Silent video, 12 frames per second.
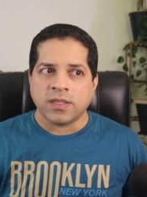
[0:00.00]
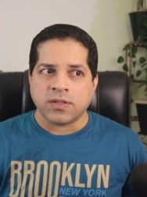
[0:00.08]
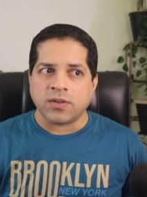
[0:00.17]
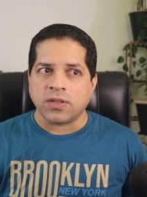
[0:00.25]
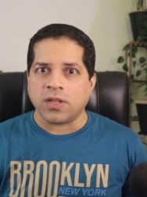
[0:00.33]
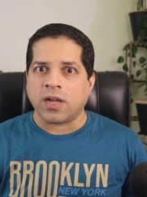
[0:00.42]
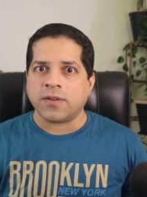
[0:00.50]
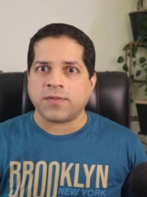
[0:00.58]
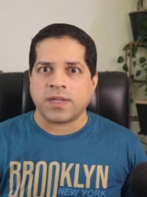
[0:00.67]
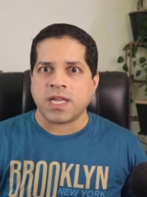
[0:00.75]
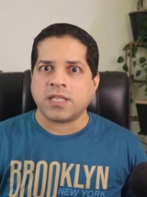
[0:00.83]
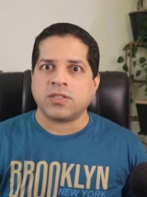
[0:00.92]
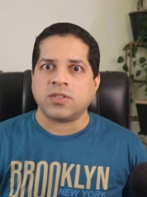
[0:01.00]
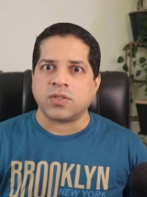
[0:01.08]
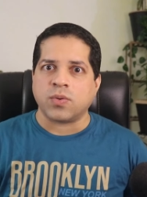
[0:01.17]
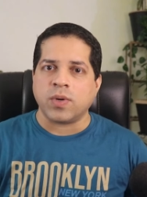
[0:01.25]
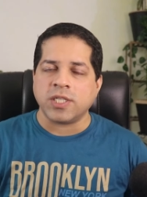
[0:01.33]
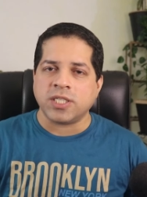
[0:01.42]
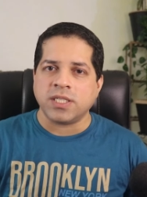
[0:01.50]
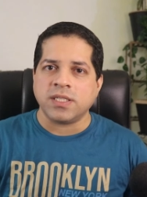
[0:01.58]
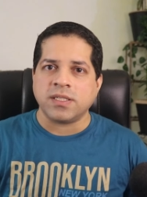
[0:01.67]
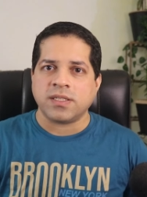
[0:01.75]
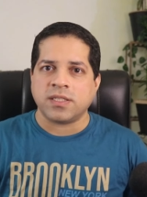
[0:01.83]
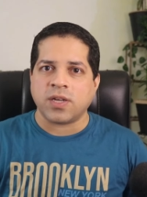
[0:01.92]
there are a lot of unanswered
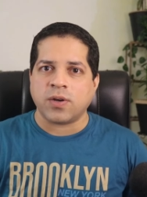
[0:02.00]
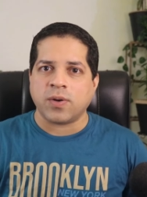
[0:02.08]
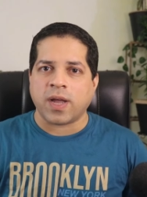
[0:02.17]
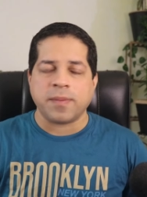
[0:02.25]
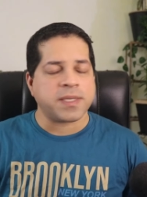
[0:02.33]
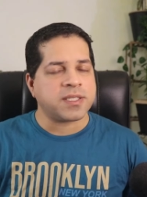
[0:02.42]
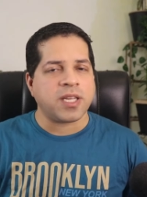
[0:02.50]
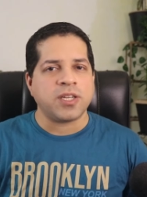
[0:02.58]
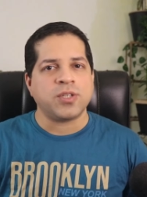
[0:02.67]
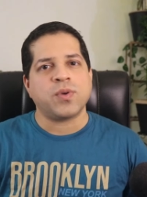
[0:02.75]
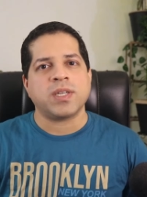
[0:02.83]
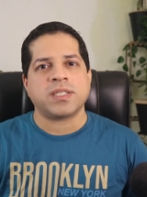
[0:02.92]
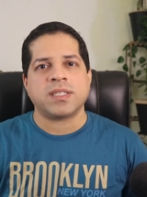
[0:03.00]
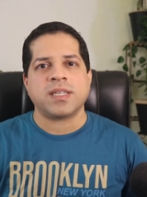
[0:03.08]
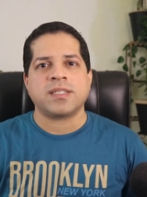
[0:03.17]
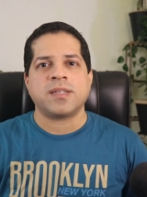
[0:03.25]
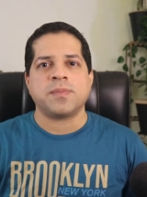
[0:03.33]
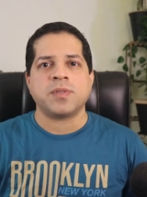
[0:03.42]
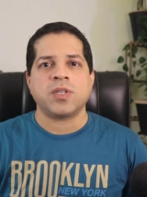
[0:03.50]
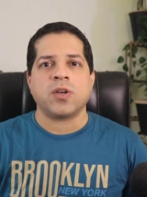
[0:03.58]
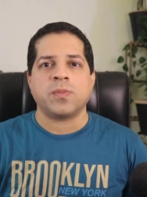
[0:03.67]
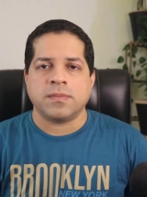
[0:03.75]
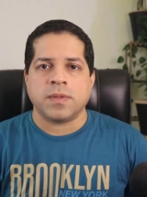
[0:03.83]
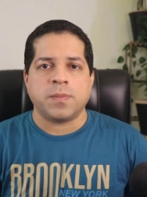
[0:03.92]
questions, so I'm excited to watch the next
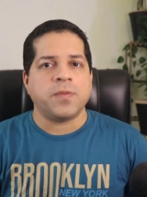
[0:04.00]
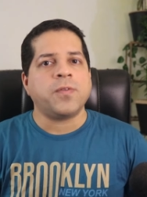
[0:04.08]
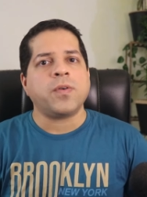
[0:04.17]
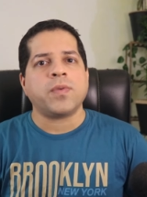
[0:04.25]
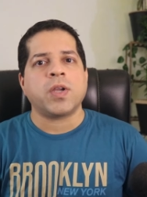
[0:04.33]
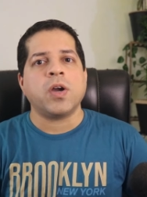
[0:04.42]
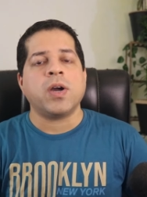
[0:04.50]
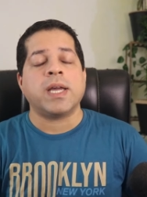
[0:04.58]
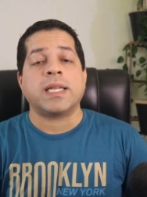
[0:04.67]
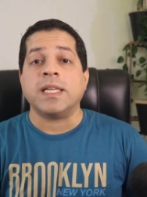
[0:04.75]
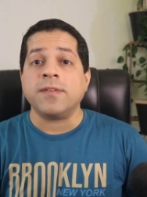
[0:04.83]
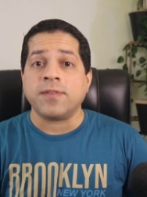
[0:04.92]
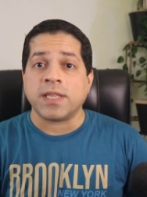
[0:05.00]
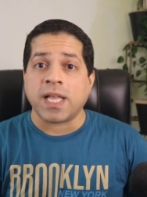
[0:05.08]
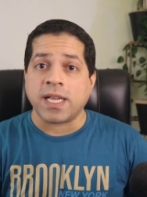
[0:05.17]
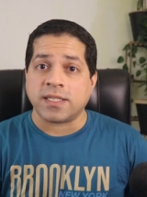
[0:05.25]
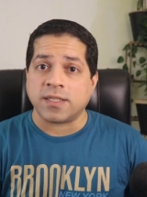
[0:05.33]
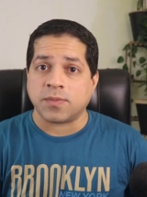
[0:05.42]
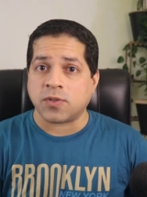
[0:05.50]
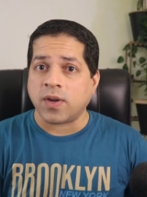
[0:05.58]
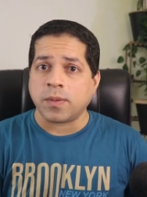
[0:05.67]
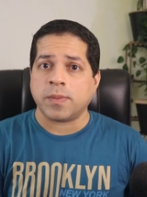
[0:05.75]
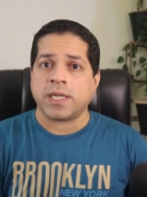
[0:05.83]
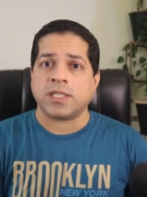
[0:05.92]
episode. But before we go ahead, leave a like,
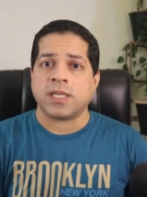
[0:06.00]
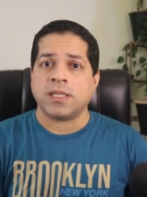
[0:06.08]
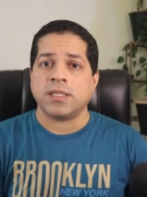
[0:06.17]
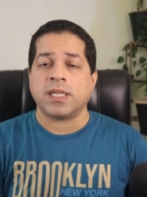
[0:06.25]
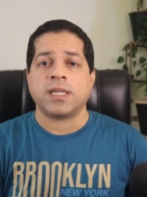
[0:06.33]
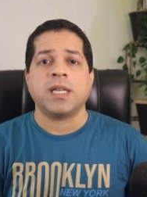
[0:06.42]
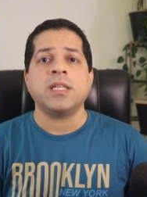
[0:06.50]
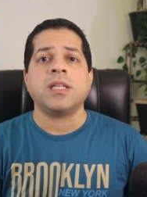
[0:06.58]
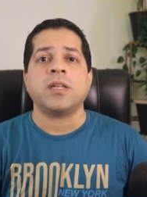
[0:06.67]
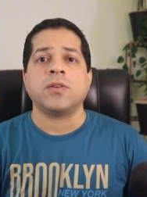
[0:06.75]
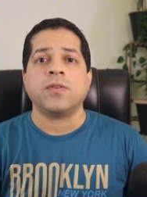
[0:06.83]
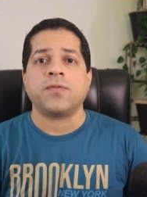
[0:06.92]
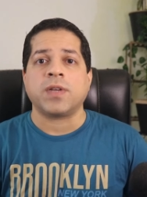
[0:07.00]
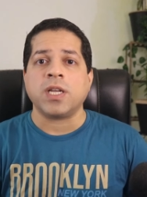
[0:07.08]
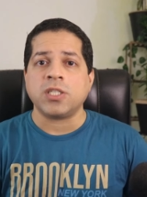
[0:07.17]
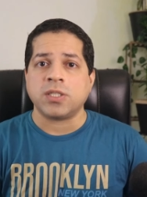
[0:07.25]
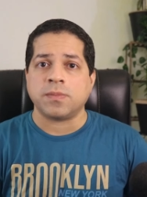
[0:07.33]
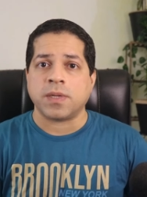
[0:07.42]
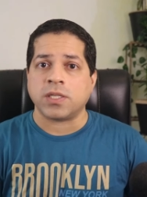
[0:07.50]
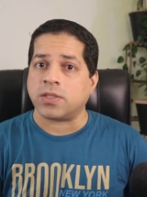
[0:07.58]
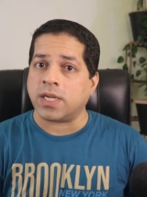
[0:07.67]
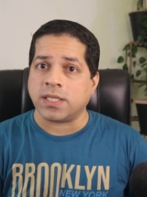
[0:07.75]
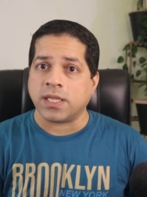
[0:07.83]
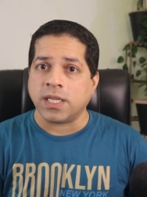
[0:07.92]
subscribe to my channel, and hit that notification bell
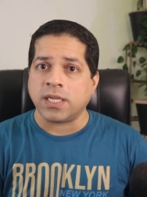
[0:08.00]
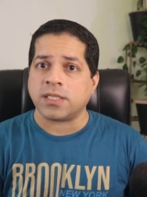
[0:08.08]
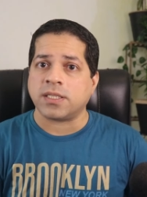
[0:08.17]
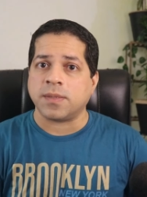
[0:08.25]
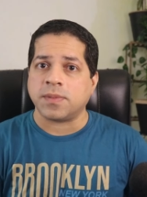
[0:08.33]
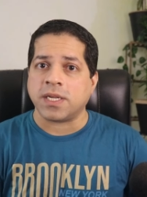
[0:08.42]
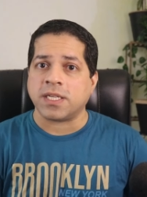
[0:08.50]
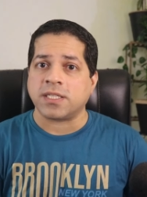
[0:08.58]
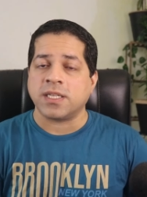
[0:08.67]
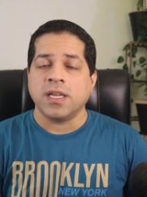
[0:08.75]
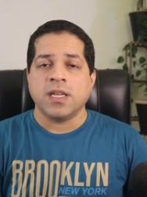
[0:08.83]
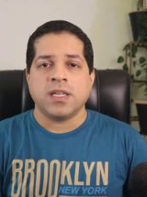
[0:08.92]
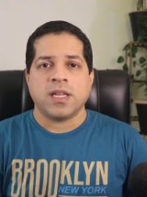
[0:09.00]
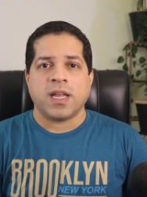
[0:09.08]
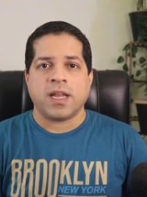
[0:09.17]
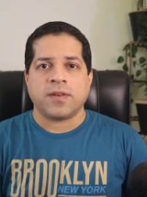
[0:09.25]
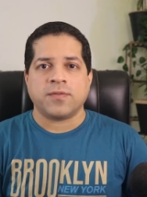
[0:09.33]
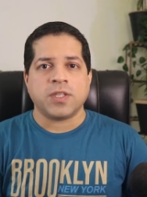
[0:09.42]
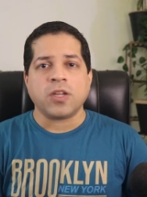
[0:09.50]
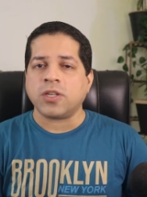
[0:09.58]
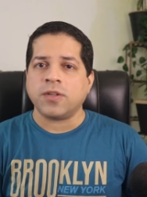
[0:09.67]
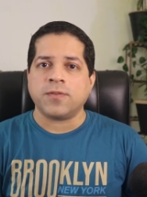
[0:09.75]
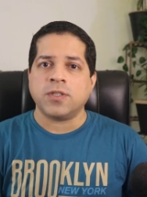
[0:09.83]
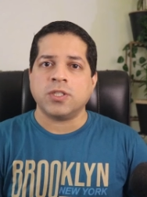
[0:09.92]
to get the latest updates. And without
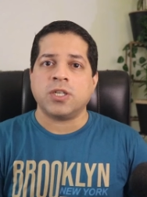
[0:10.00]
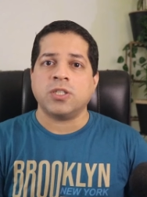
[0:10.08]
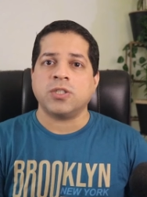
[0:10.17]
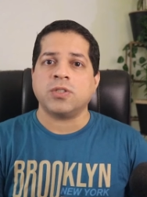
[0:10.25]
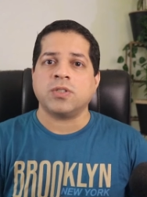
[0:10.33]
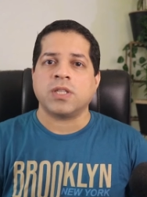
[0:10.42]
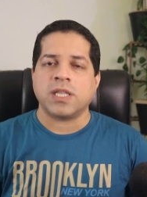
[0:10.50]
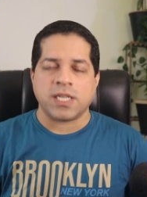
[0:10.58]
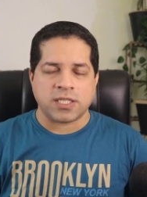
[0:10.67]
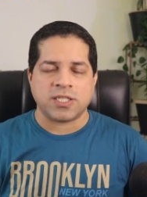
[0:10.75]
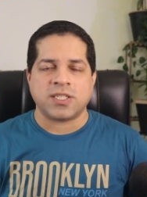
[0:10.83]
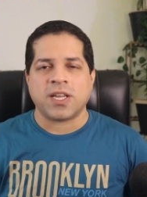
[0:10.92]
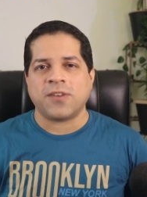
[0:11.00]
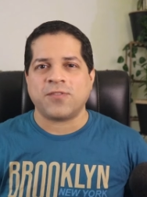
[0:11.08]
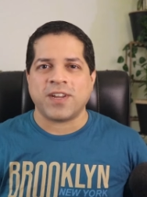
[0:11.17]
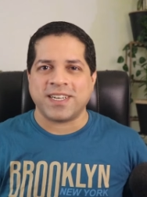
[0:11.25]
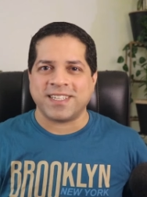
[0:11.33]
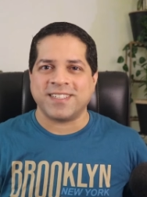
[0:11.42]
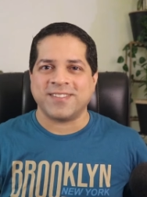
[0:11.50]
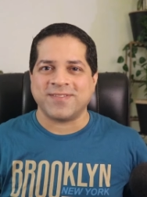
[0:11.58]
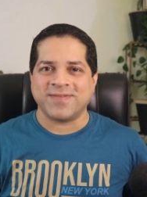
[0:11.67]
any further ado, let's just dive right in.